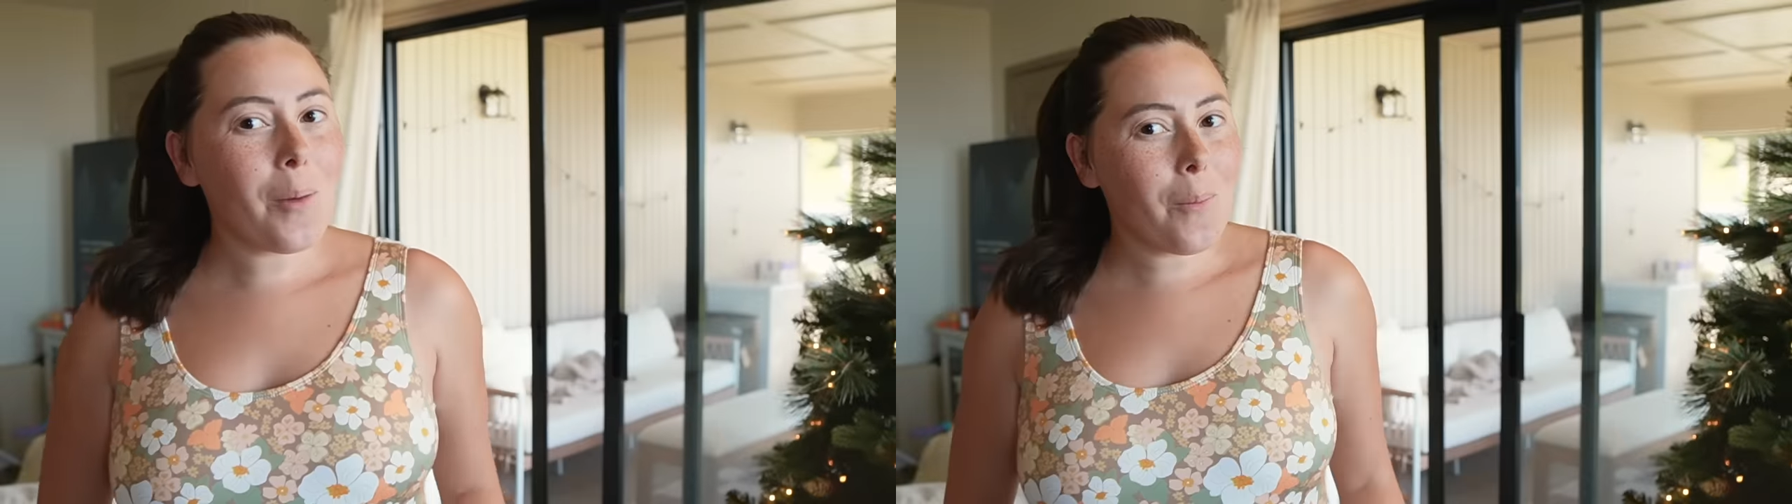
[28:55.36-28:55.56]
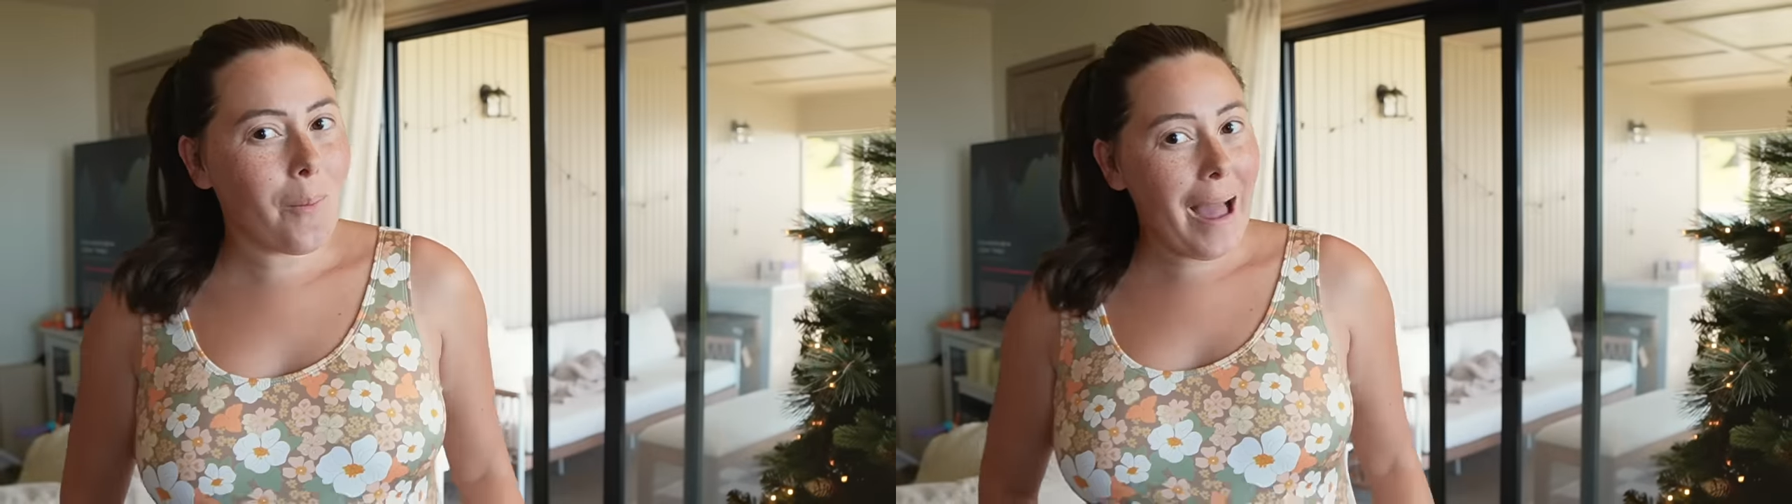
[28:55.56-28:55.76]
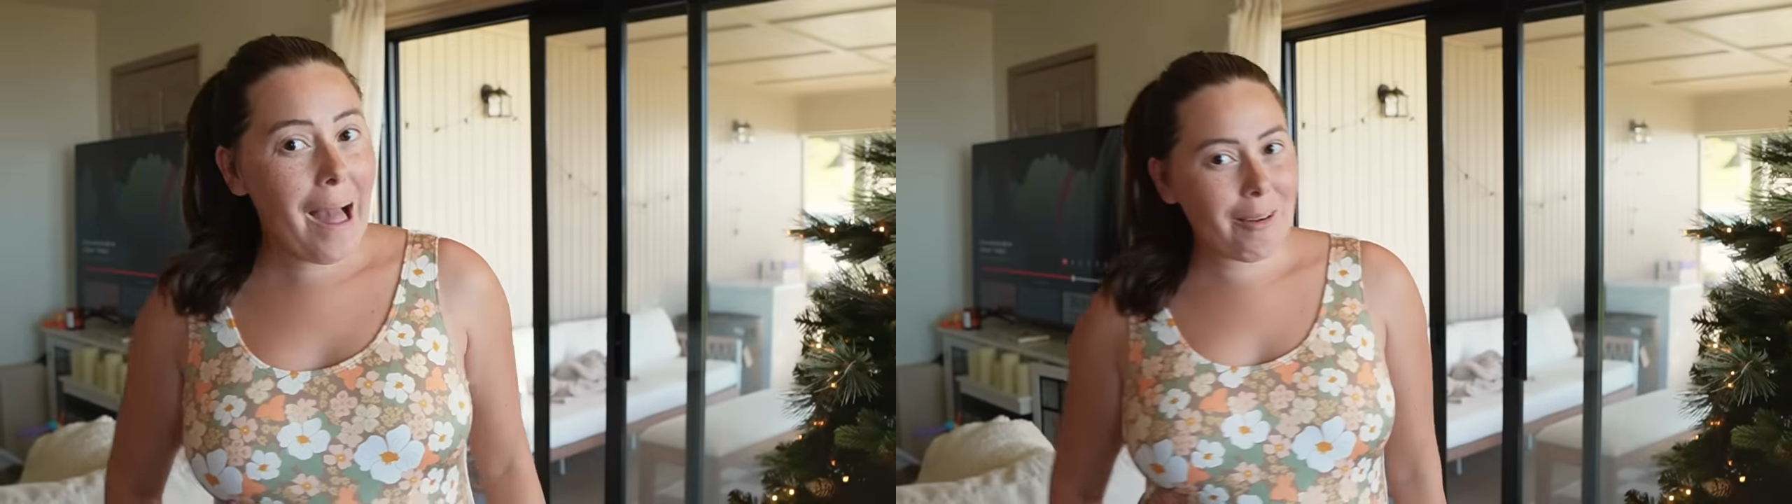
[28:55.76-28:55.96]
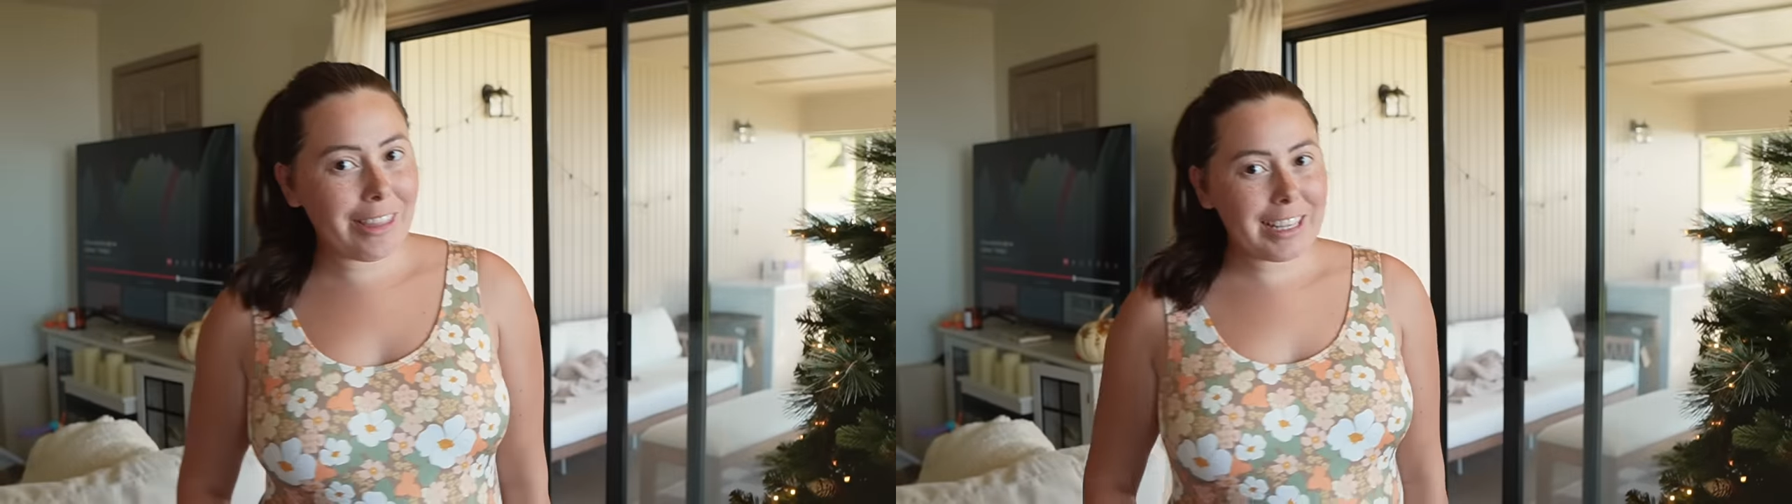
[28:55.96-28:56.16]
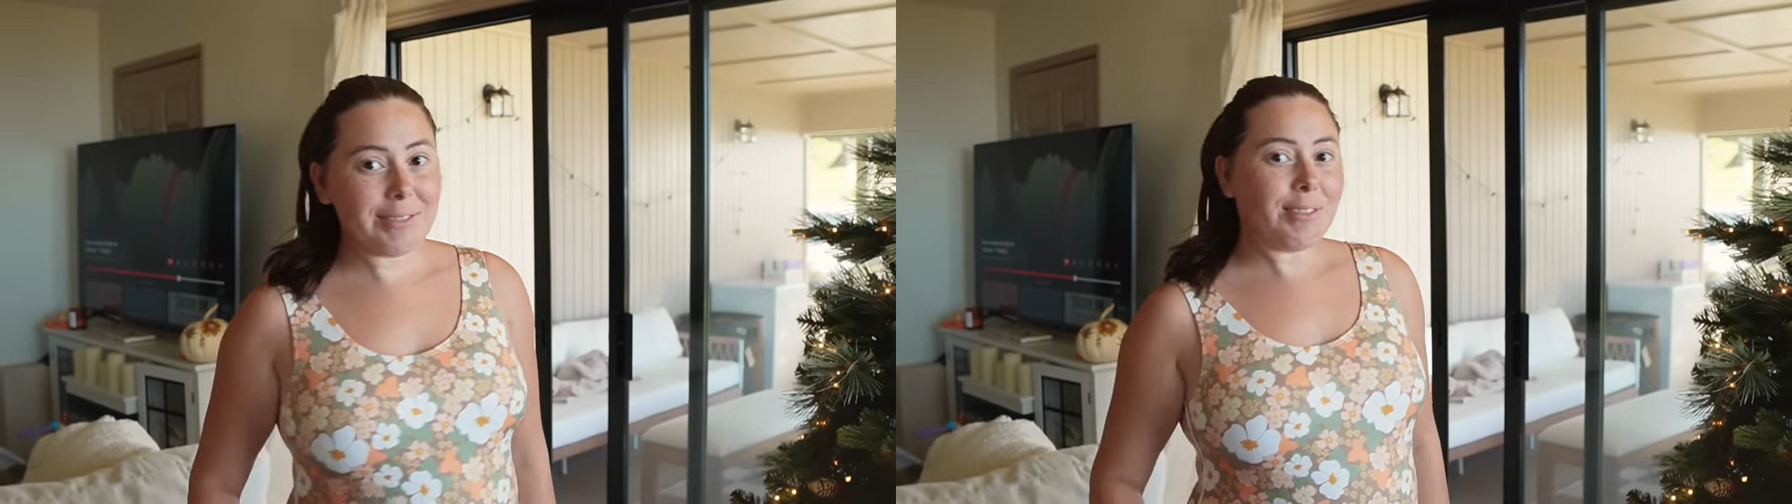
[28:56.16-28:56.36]
Wow,
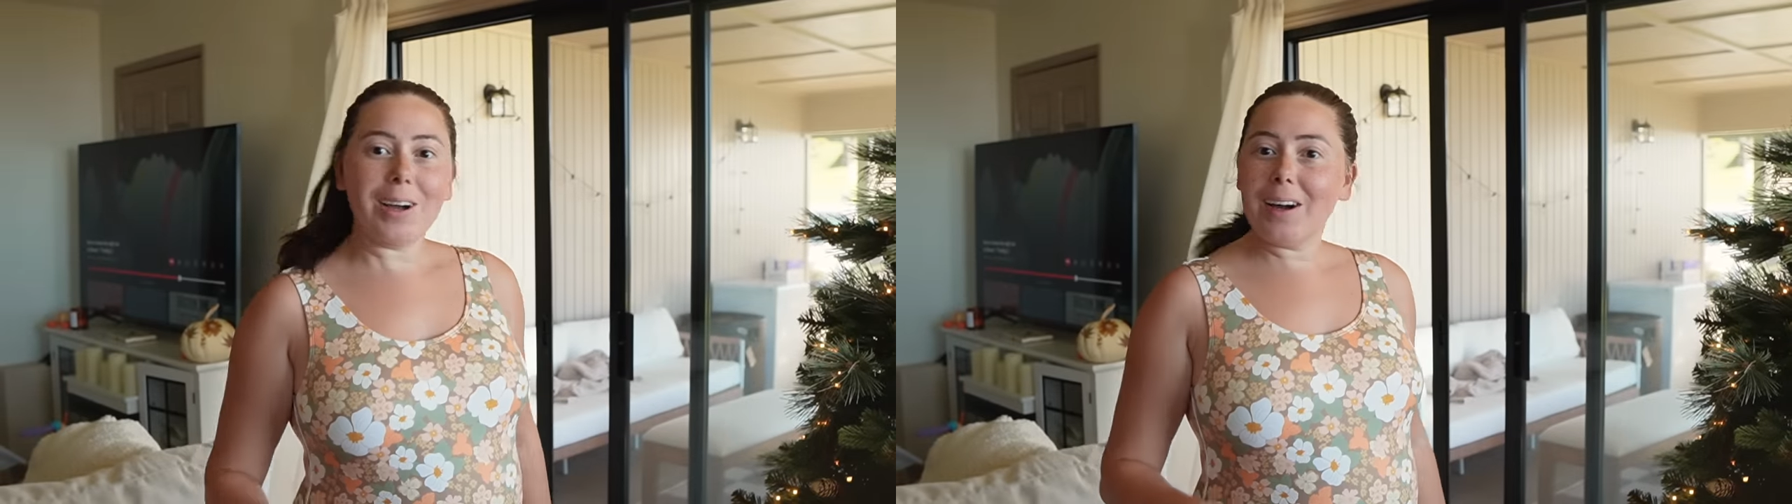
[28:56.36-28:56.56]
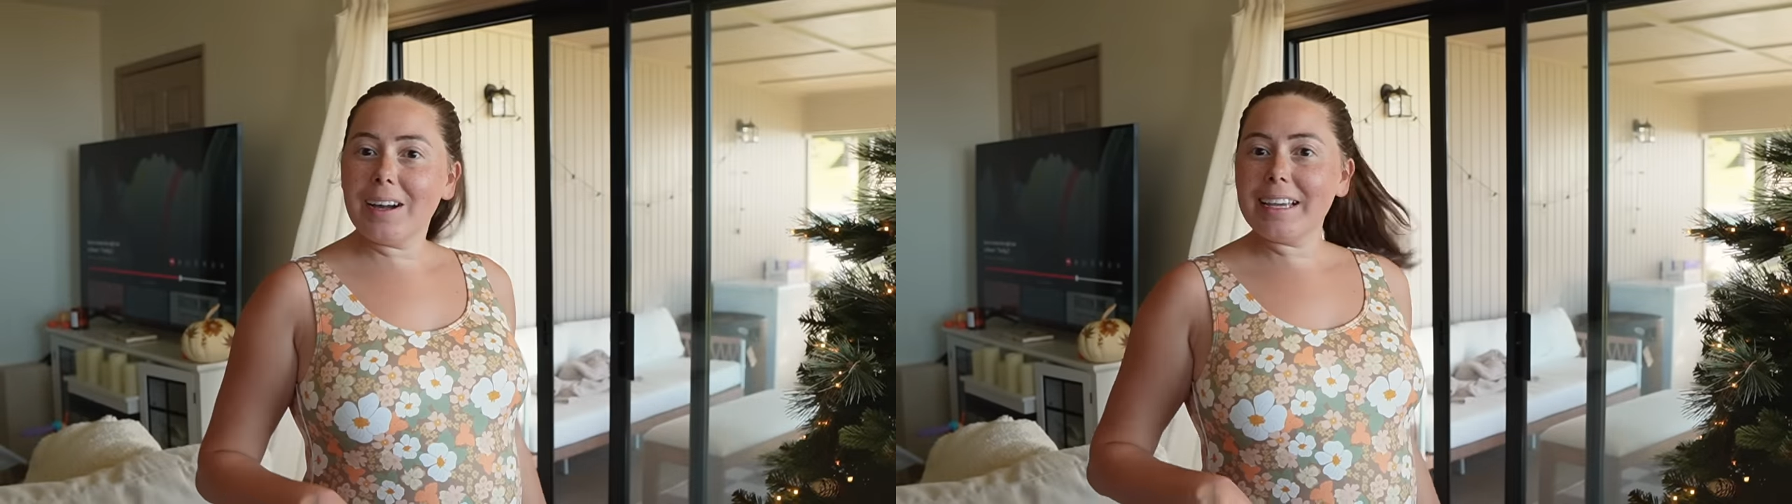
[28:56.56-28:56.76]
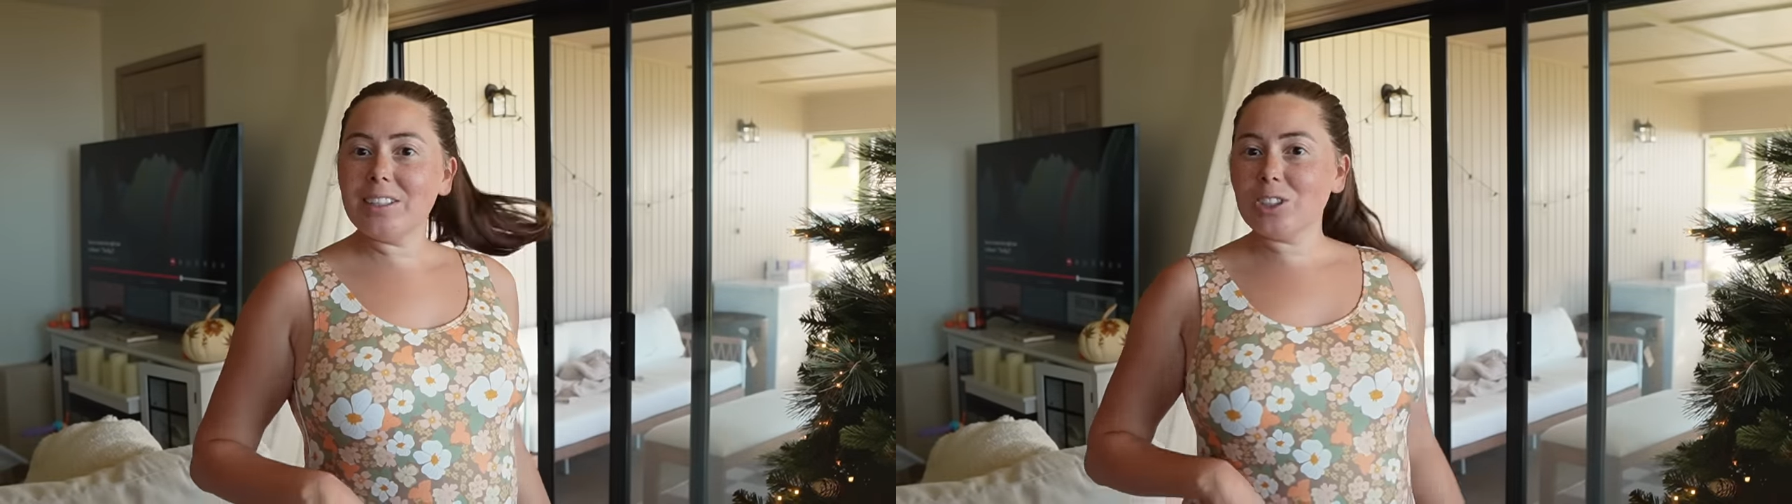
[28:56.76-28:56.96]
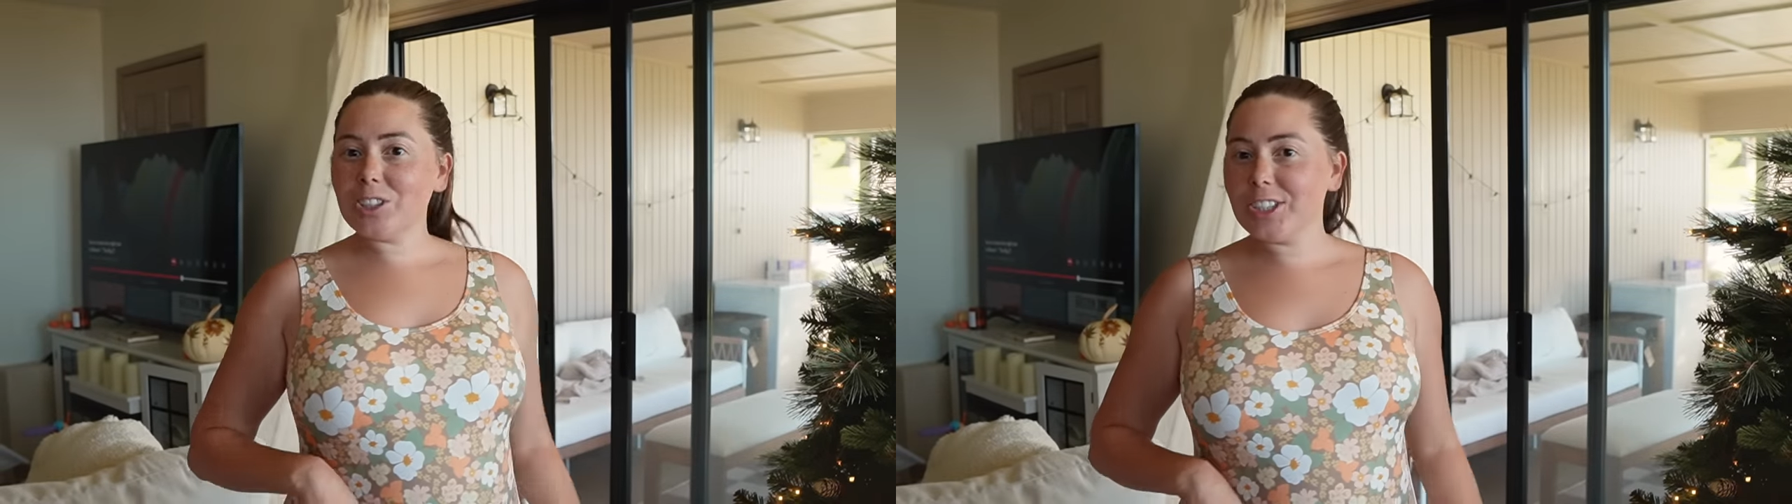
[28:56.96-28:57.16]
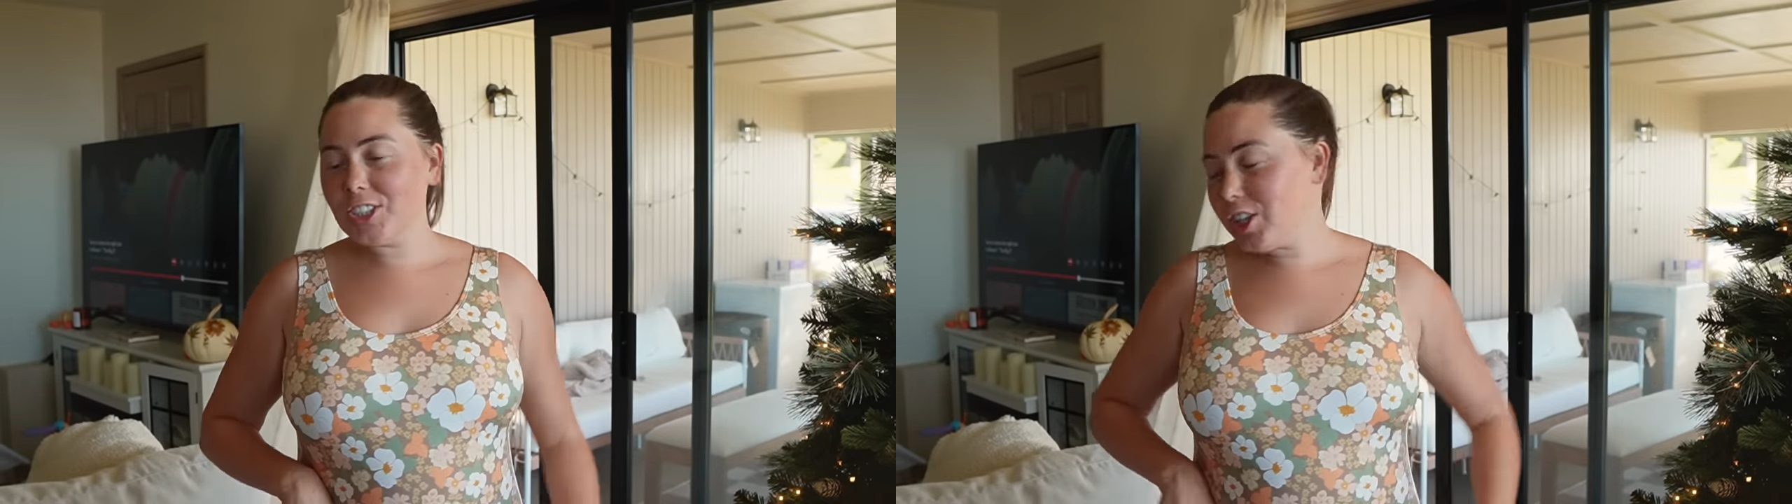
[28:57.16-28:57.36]
this vlog is just